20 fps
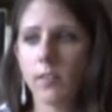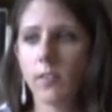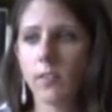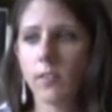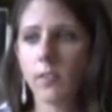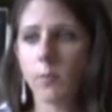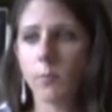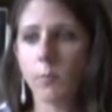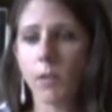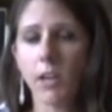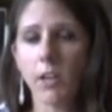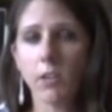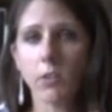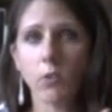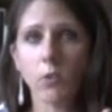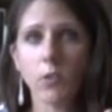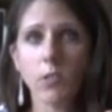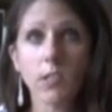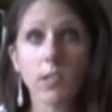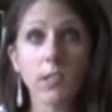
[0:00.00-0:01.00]
some
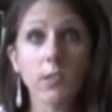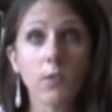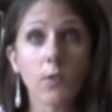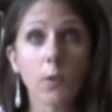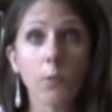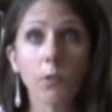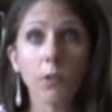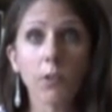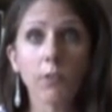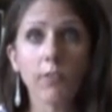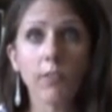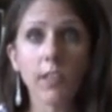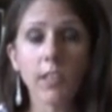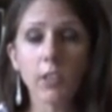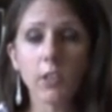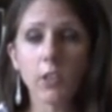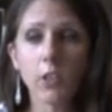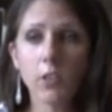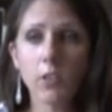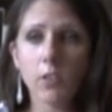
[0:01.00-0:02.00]
characteristics from your
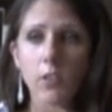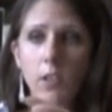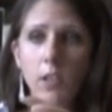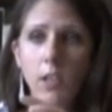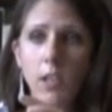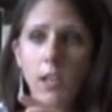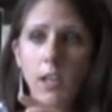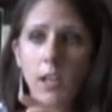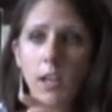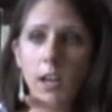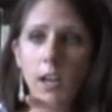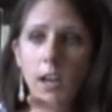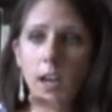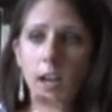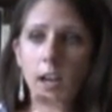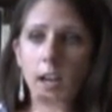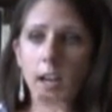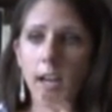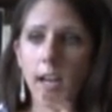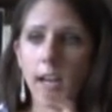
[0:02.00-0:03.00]
vineyard,
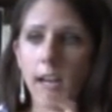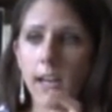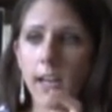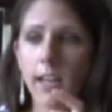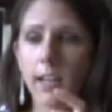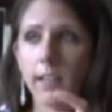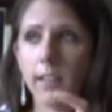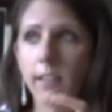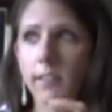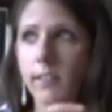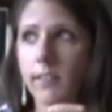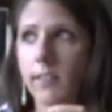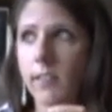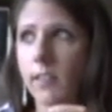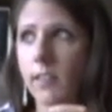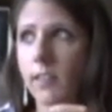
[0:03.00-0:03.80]
and